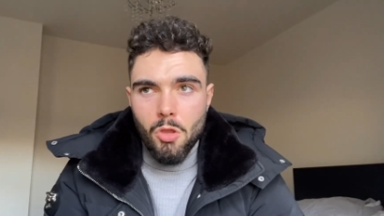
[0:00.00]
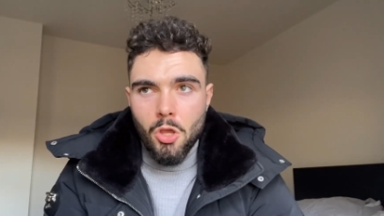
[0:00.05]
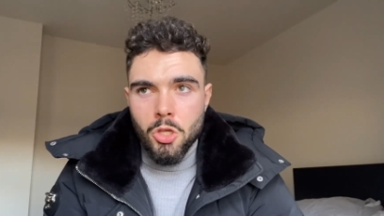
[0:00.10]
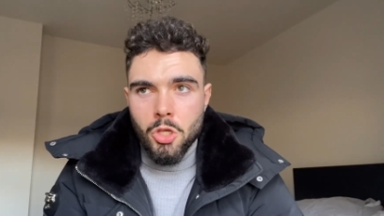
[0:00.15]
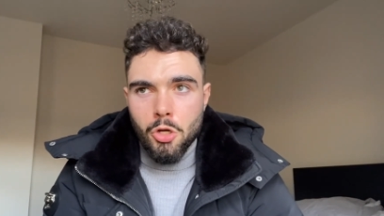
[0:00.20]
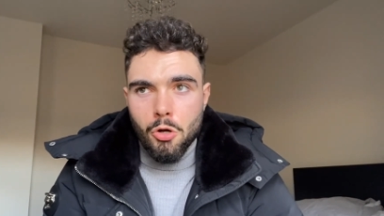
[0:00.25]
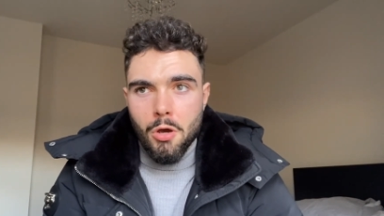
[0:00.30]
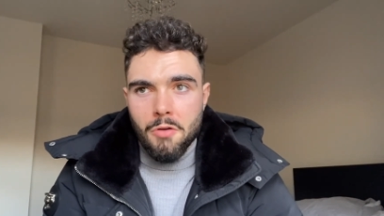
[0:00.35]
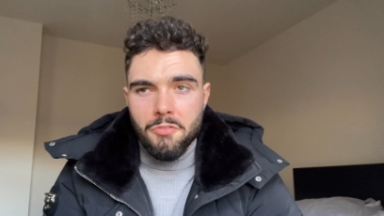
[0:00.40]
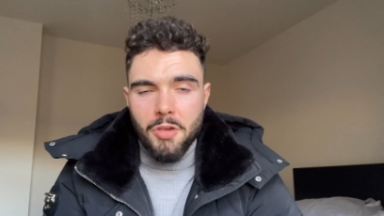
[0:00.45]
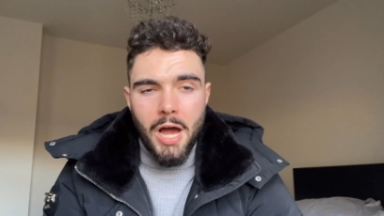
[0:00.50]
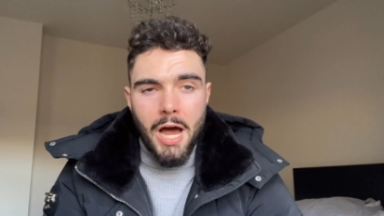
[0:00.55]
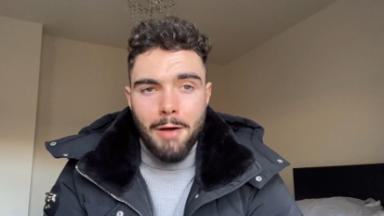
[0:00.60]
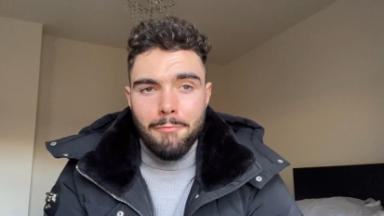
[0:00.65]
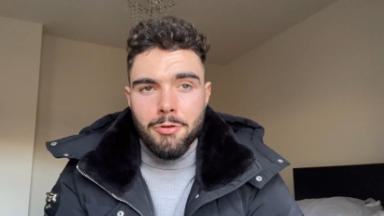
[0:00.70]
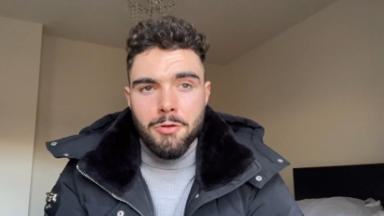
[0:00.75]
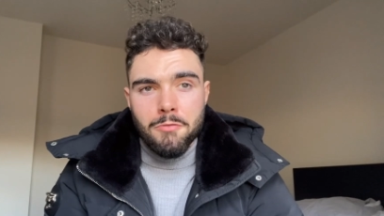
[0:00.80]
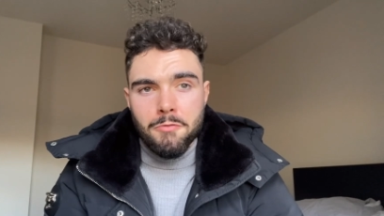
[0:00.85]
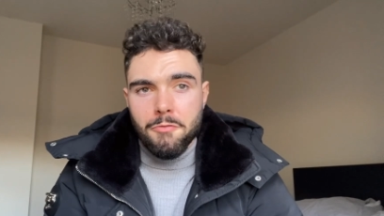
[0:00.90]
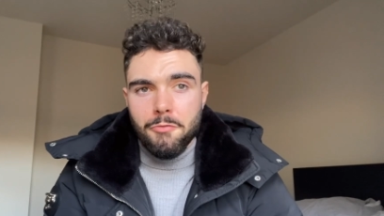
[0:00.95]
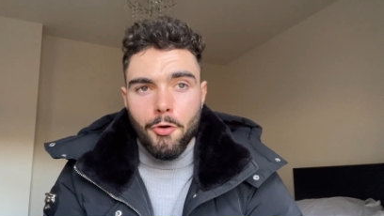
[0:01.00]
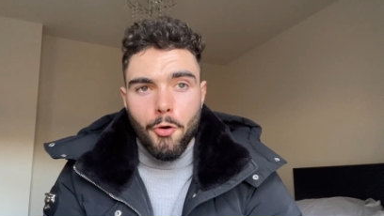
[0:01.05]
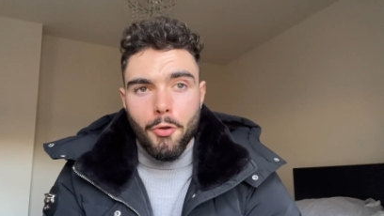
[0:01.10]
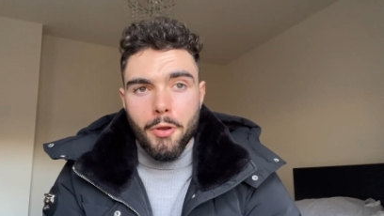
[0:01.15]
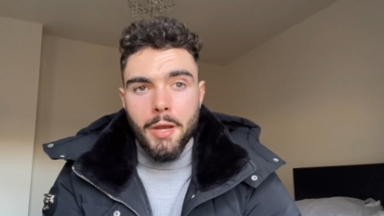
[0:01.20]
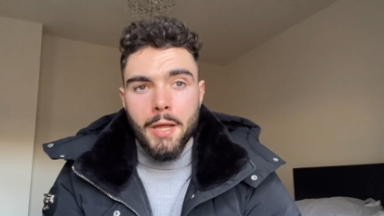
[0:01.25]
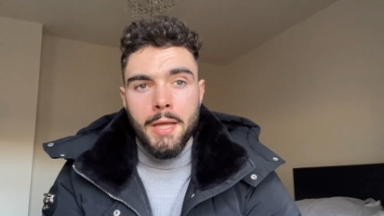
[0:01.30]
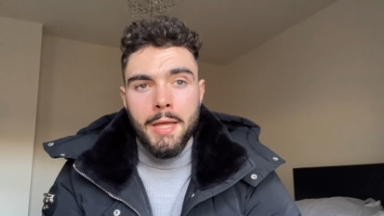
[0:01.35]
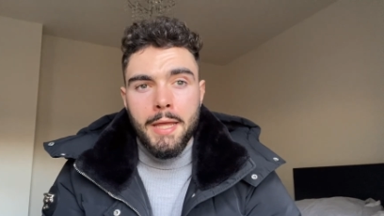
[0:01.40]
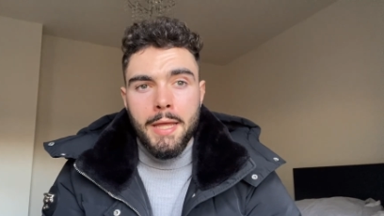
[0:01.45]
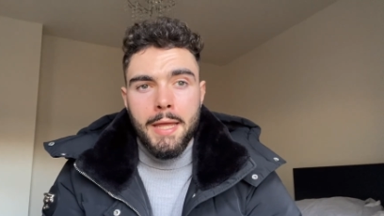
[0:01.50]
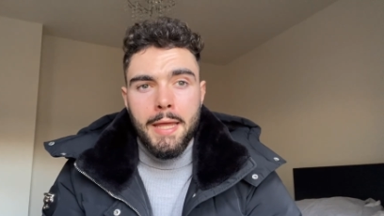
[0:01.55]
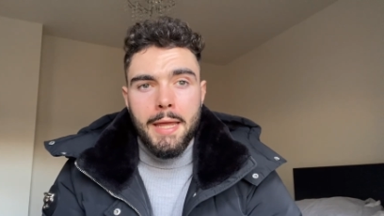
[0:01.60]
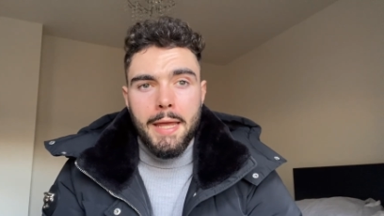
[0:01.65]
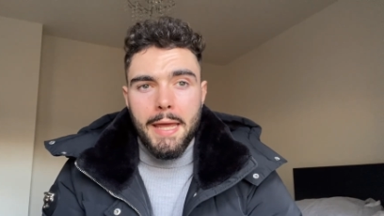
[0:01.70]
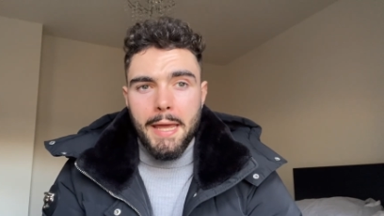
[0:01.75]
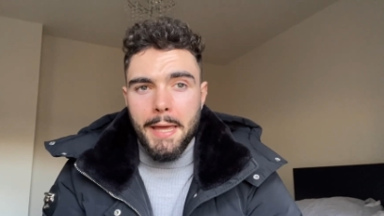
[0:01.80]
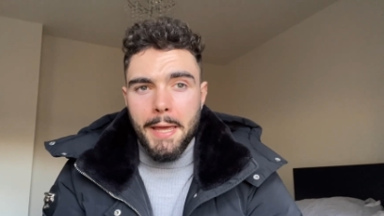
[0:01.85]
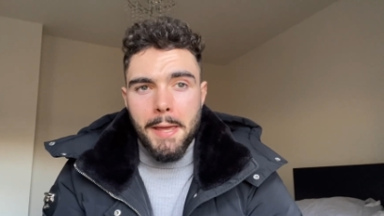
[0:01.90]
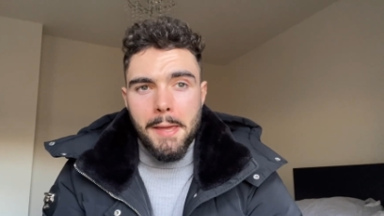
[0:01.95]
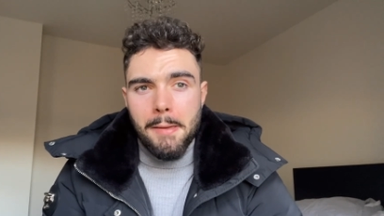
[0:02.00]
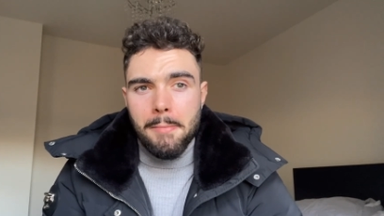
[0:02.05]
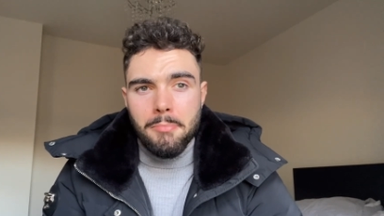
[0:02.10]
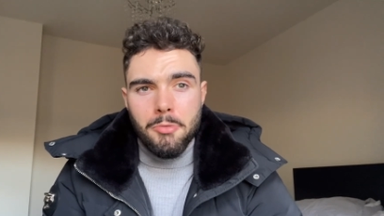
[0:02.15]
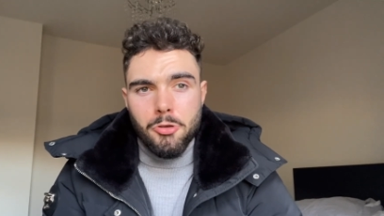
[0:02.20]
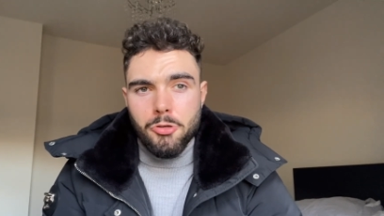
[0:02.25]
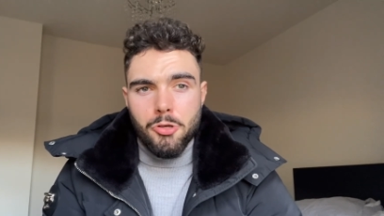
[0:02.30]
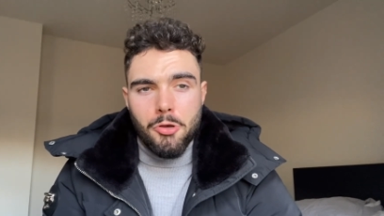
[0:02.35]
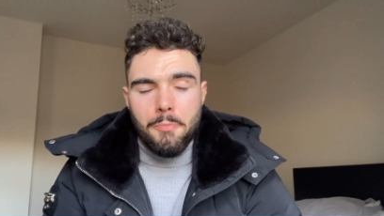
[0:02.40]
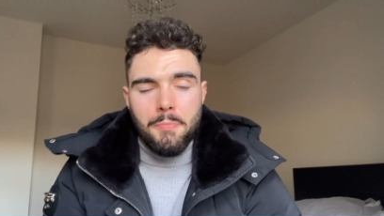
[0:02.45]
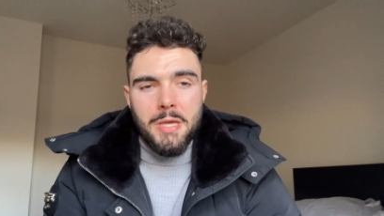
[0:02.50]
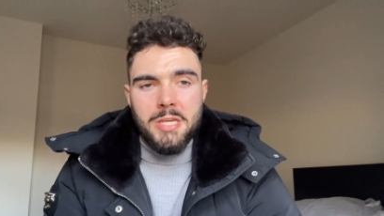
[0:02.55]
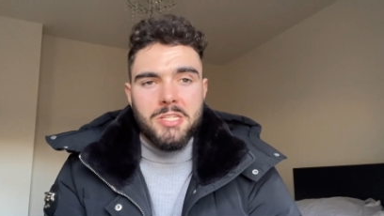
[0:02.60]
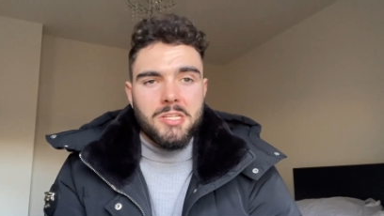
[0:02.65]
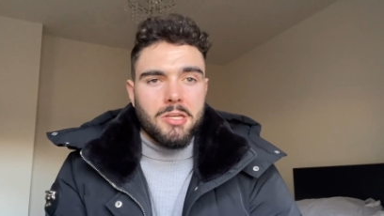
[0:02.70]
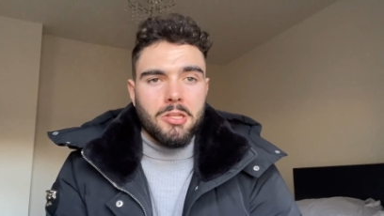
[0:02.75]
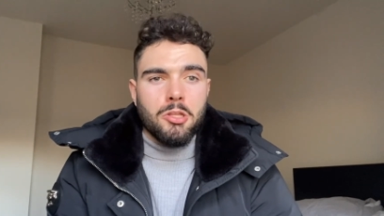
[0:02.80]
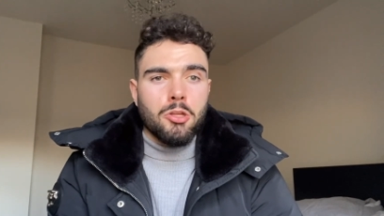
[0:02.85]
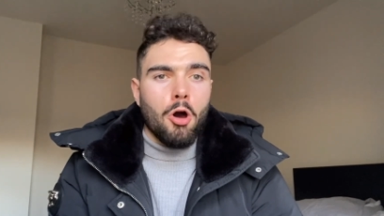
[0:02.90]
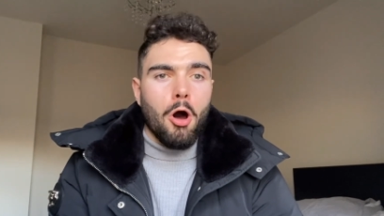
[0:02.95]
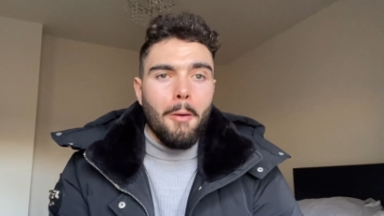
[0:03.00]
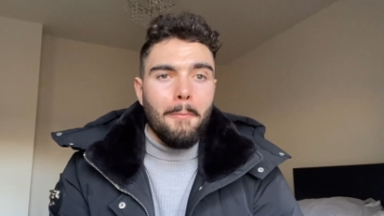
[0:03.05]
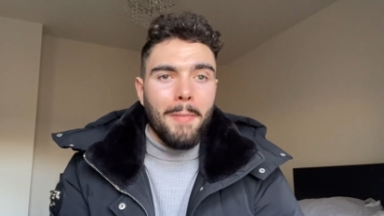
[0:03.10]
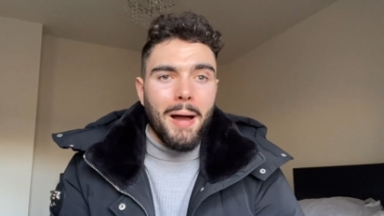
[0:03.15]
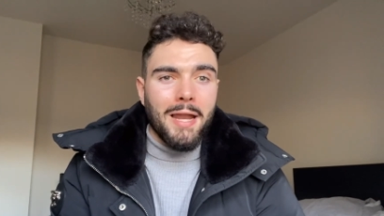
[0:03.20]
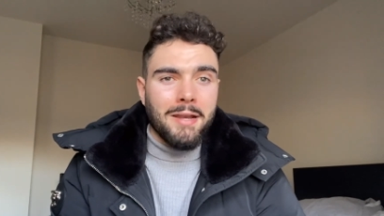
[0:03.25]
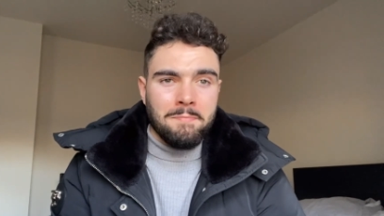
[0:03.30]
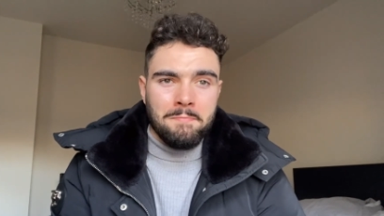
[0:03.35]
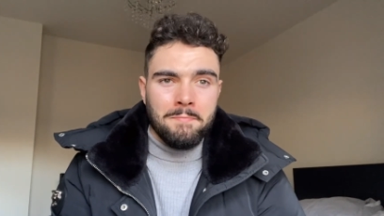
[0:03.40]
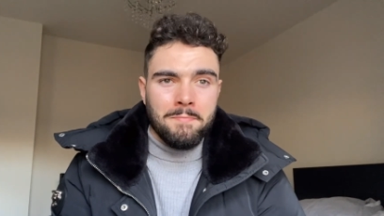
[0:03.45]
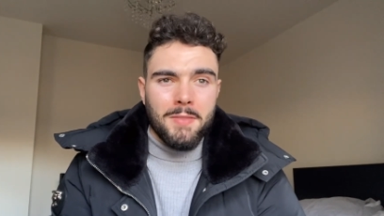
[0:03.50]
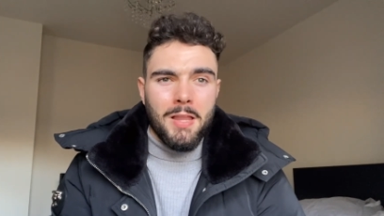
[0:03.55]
you know, if you're having fun, um, you're basically not a man.